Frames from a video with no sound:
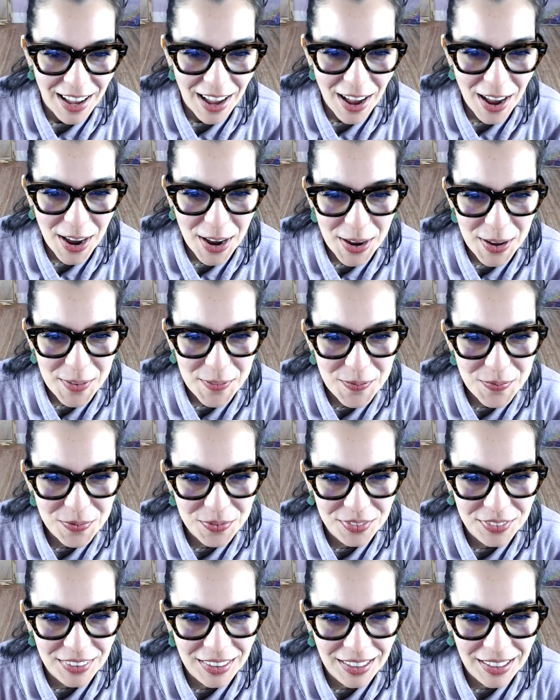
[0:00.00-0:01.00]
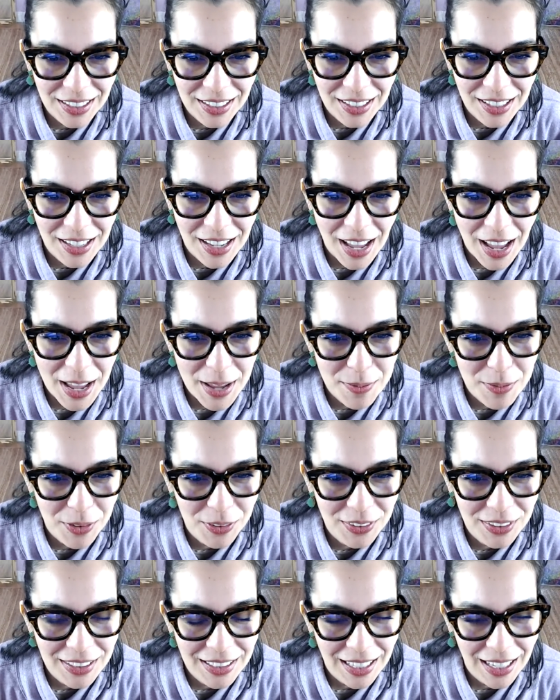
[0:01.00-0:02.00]
Um, I'm
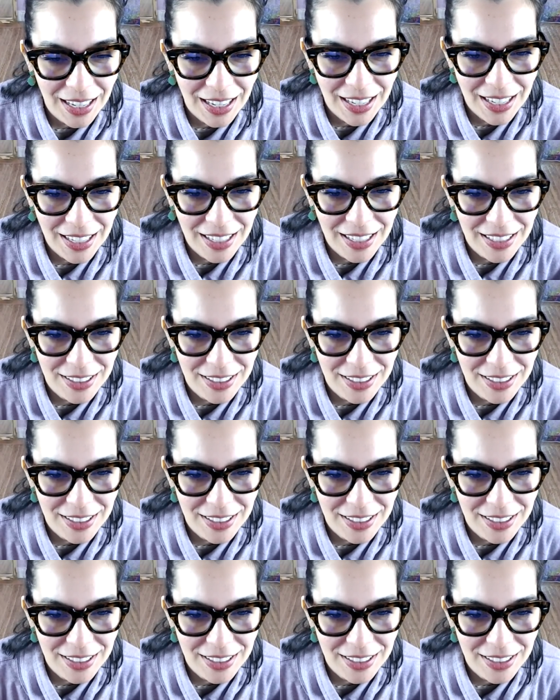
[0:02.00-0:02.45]
only eight.